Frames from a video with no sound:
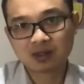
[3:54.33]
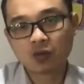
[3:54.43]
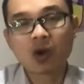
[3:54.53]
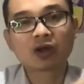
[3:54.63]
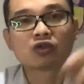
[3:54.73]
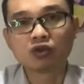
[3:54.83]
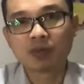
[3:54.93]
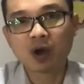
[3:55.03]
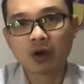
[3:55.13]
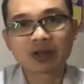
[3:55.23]
1 or 2
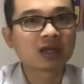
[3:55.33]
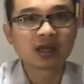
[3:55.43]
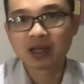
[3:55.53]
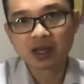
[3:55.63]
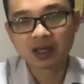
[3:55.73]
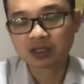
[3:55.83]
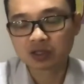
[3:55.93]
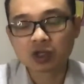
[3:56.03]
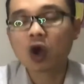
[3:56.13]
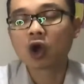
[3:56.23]
points. It's
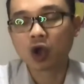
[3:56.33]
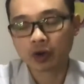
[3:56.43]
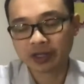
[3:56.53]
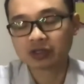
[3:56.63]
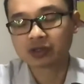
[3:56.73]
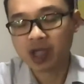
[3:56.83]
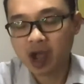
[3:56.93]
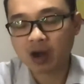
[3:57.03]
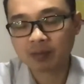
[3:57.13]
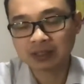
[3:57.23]
not going to
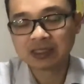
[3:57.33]
help.